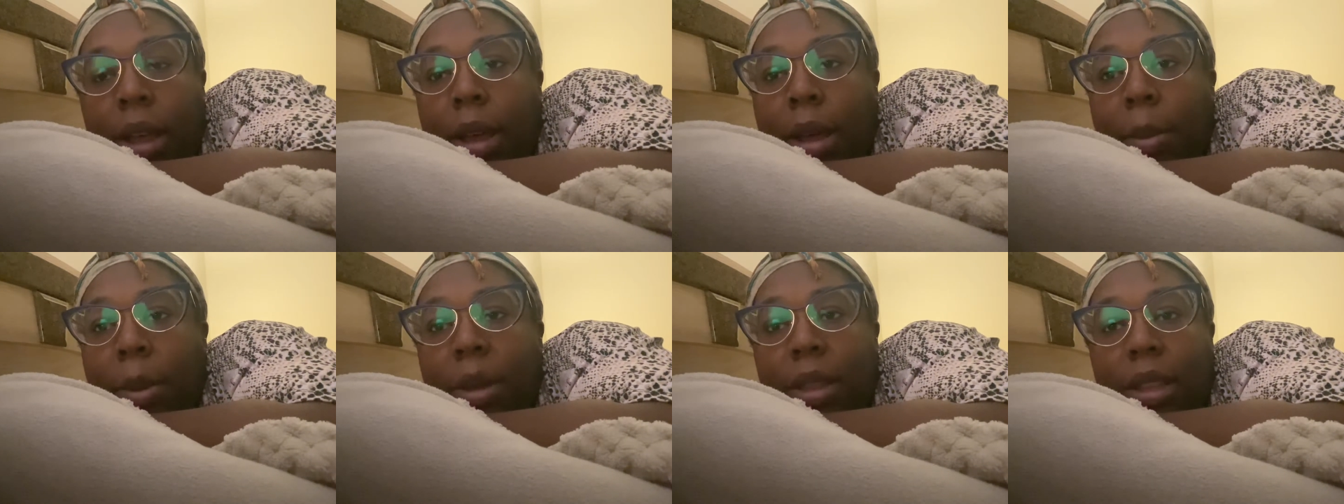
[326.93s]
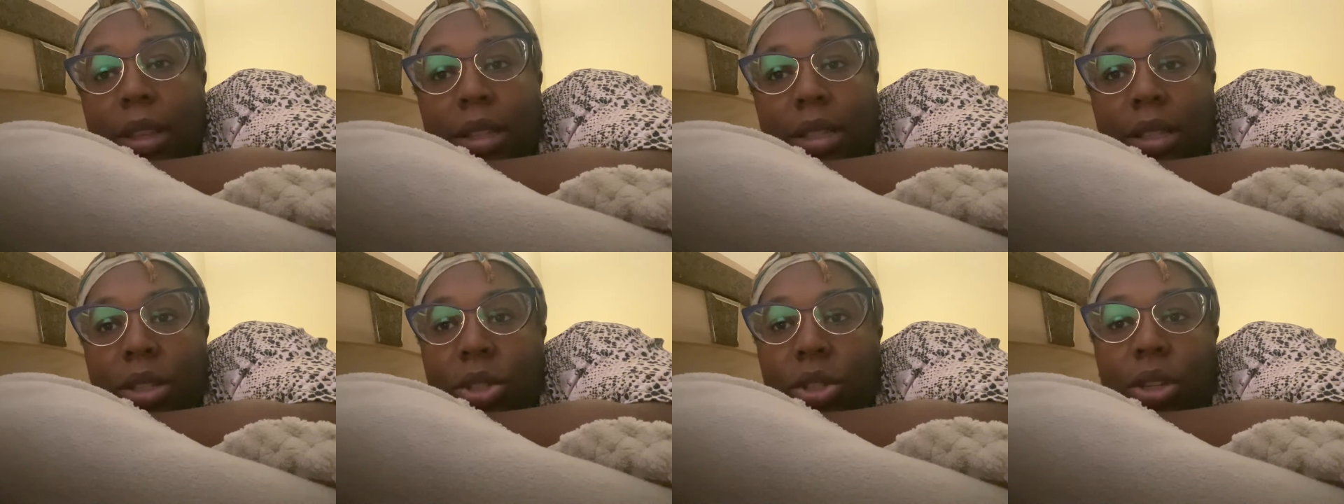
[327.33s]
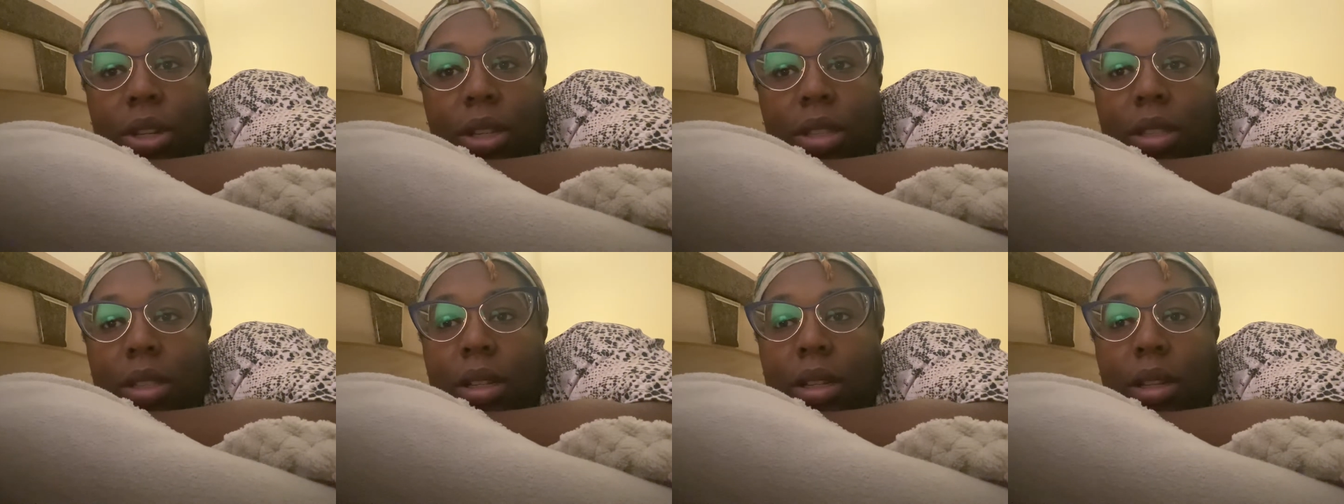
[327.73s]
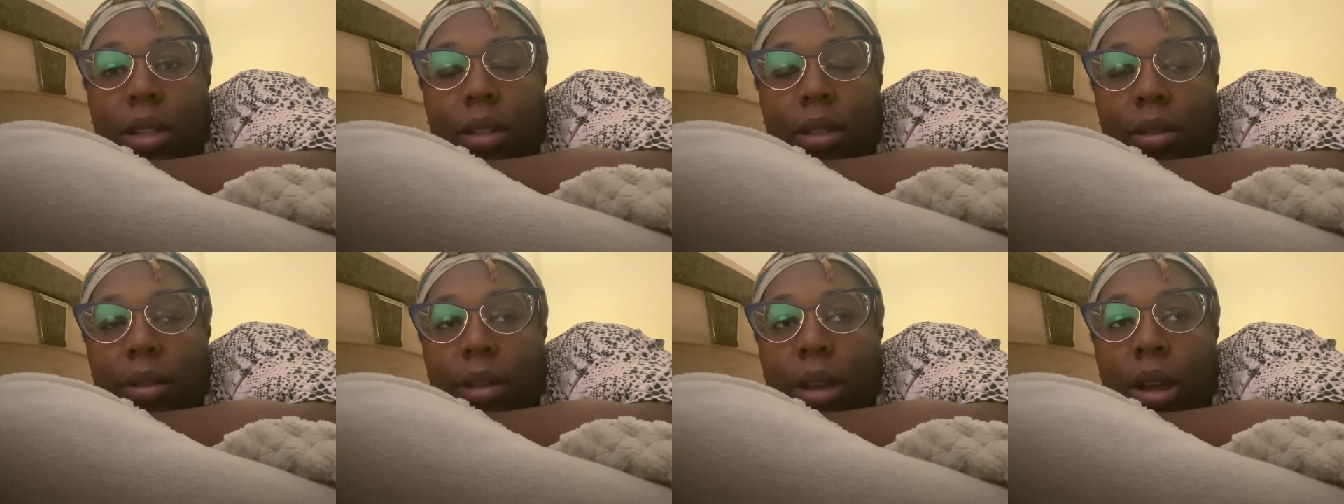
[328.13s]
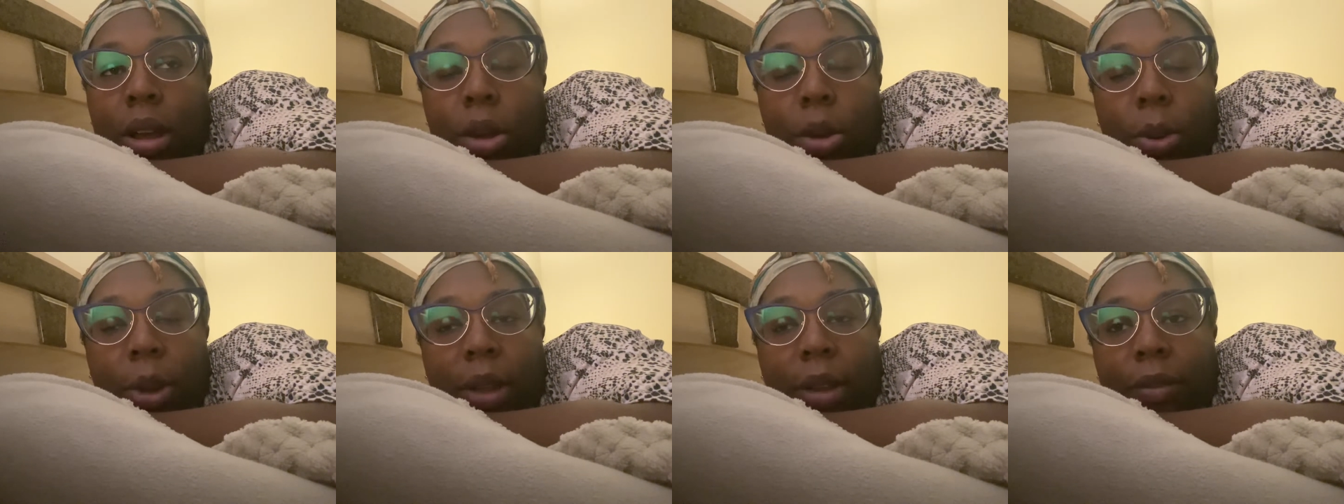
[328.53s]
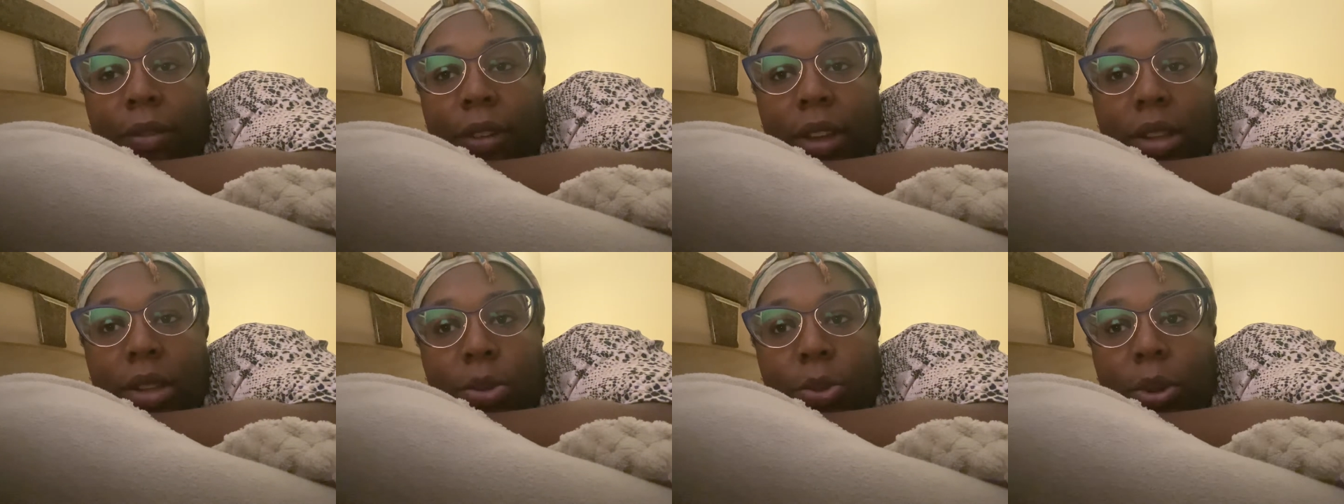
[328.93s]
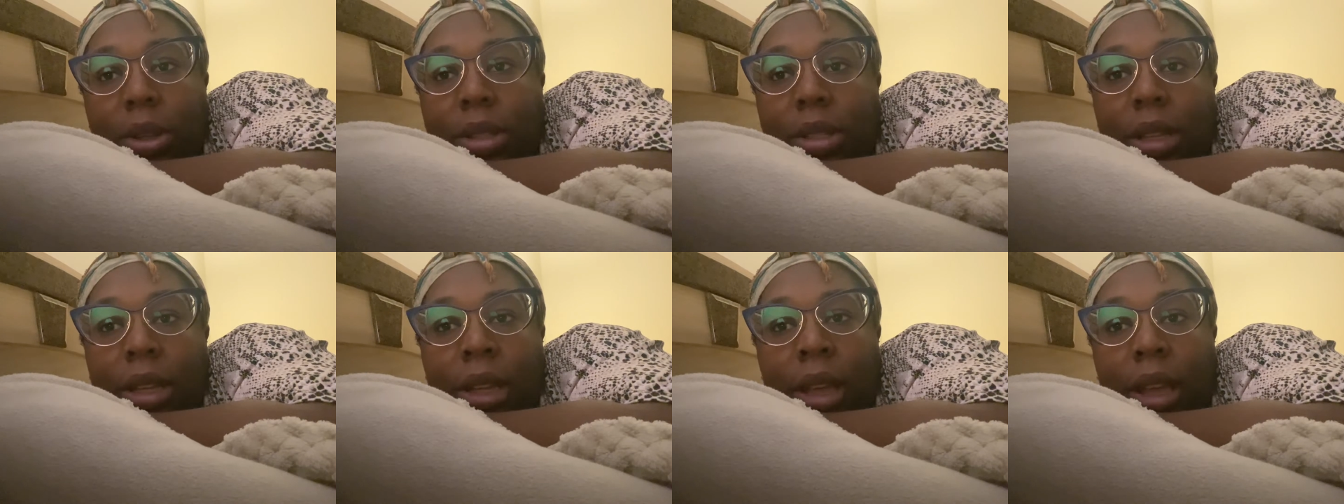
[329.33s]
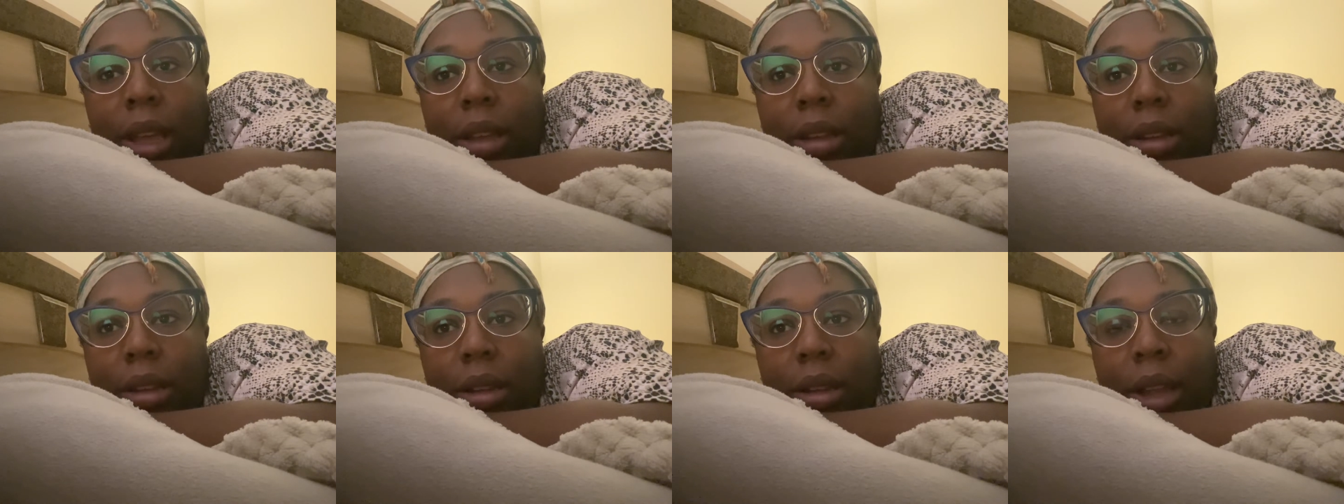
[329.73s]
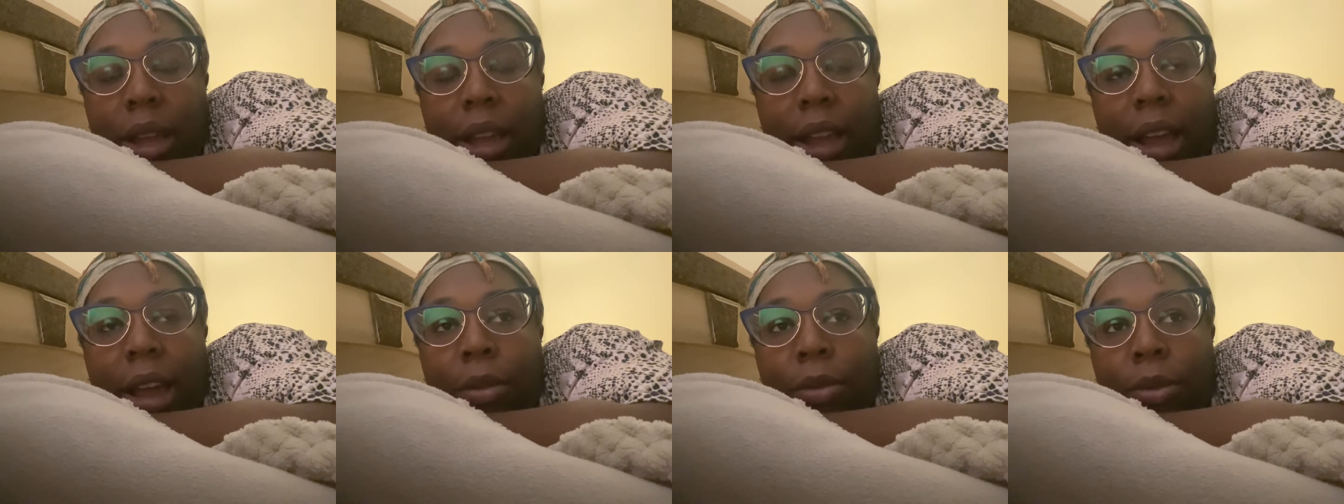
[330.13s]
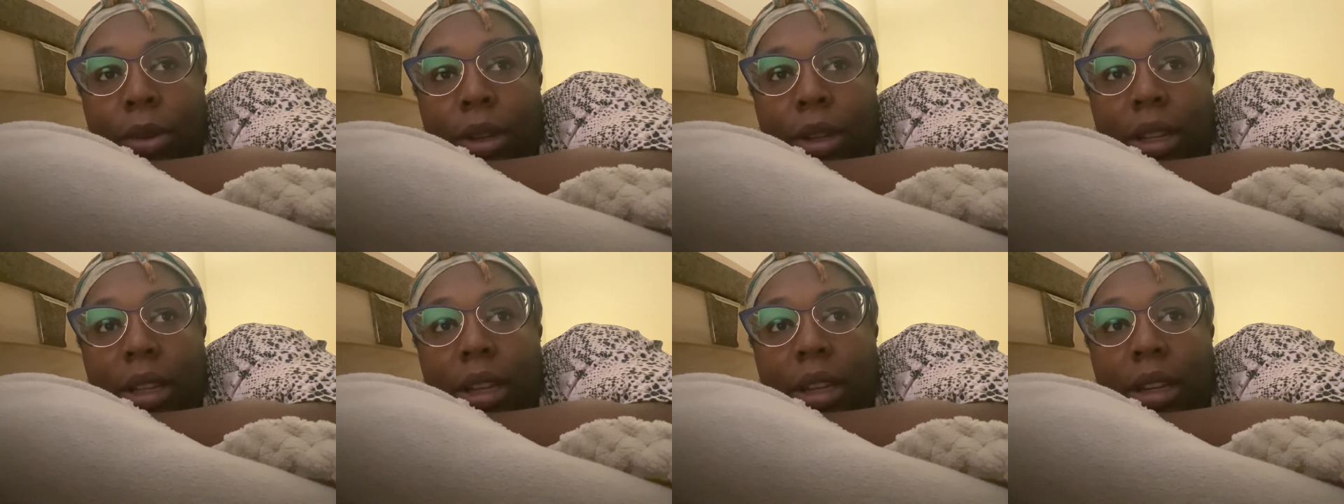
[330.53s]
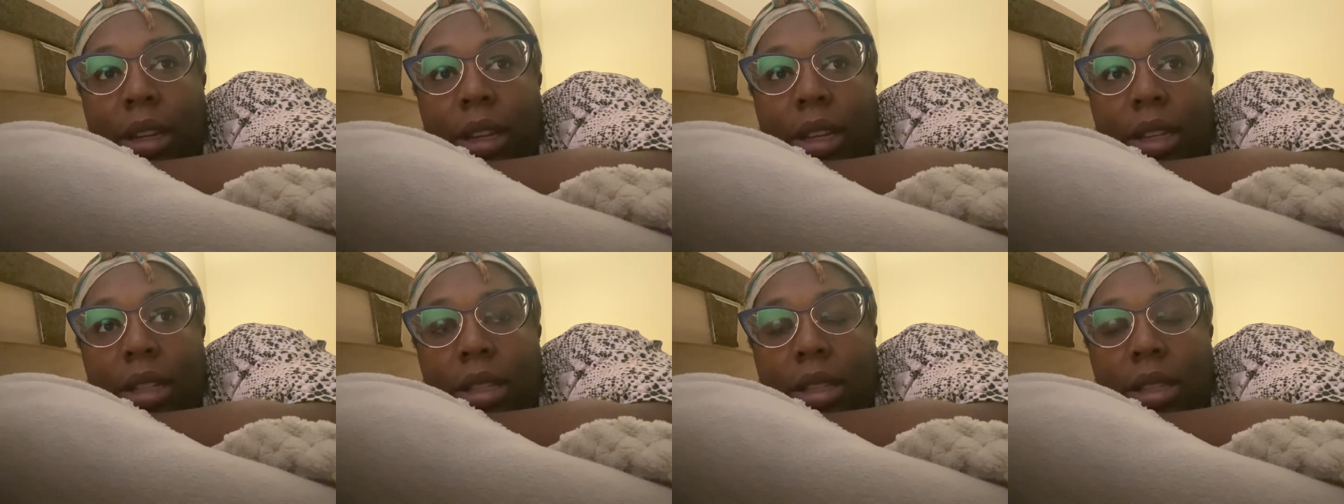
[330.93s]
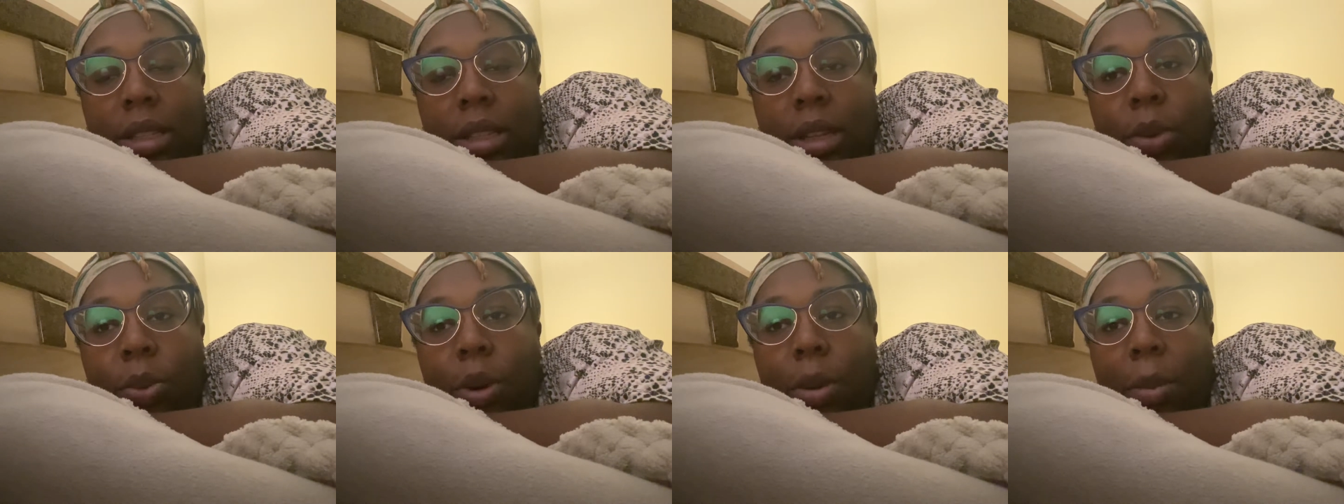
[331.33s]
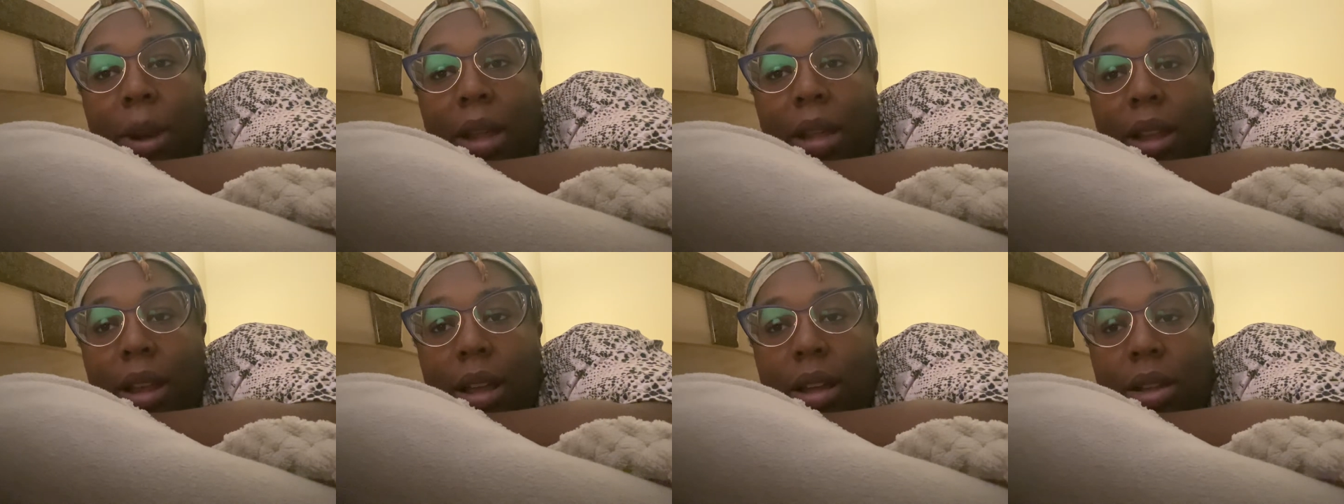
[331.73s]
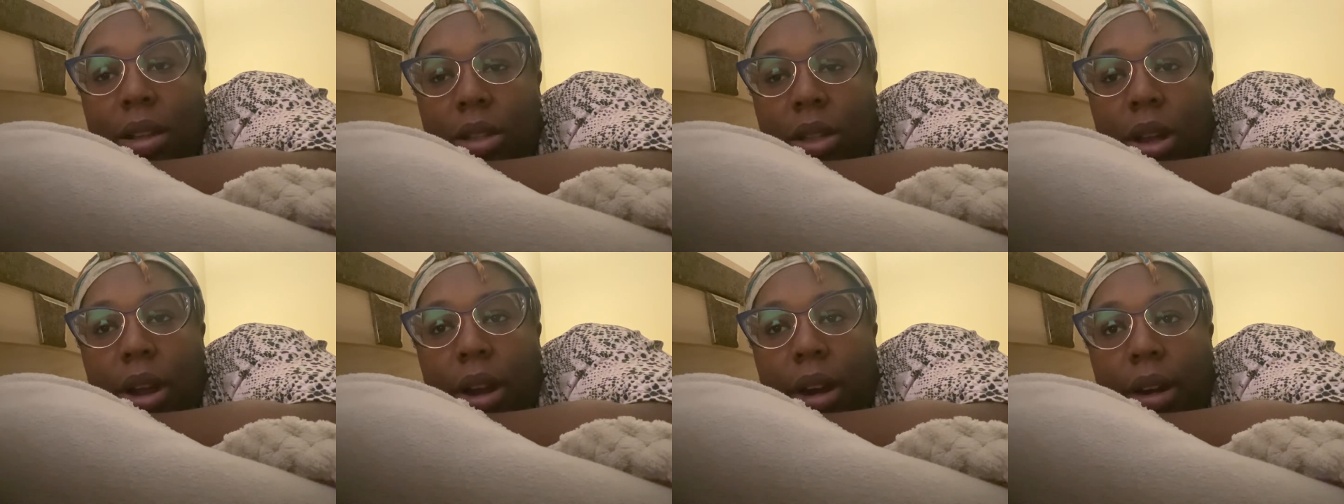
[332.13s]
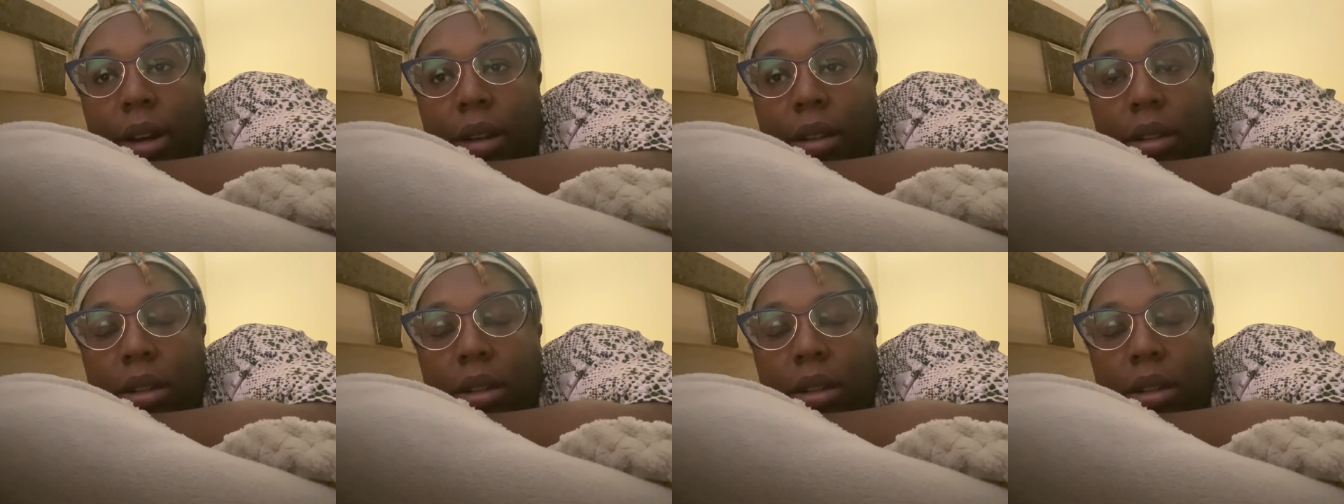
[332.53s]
But this is just a, a quick fix once again. Like, I really need to see where my lungs are.